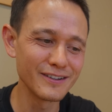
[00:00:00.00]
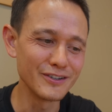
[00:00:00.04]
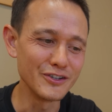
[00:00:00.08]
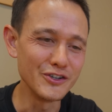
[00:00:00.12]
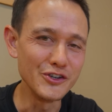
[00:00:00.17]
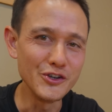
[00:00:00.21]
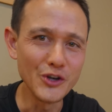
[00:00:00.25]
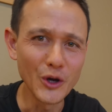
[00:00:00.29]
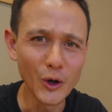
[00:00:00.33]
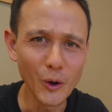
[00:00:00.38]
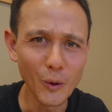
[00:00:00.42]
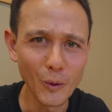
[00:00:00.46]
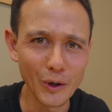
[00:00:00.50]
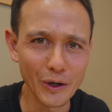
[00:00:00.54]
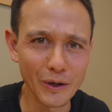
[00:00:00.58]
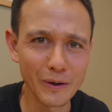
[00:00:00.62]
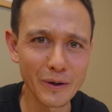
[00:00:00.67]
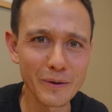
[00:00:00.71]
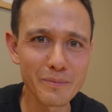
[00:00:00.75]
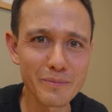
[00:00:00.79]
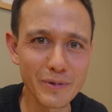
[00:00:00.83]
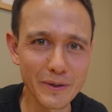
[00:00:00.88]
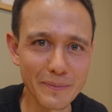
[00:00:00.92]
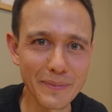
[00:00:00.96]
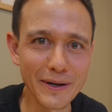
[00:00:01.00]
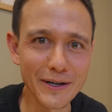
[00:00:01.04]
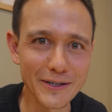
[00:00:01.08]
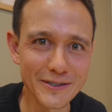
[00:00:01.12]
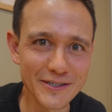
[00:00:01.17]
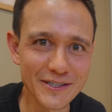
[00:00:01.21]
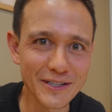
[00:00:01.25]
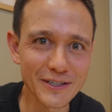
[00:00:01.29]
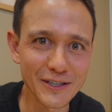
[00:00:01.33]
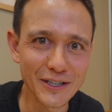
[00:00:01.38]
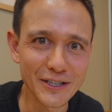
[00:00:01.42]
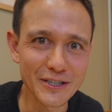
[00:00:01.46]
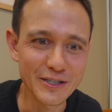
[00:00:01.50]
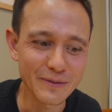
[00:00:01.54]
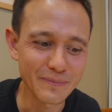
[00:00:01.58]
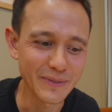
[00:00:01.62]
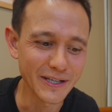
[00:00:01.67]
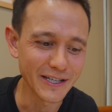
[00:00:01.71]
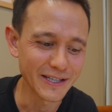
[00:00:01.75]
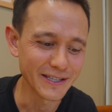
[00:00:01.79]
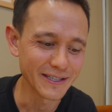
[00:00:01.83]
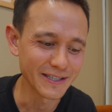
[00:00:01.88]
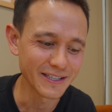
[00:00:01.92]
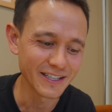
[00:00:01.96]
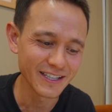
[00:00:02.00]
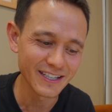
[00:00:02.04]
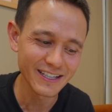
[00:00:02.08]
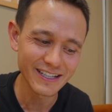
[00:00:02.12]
nowhere prepares it like Japan.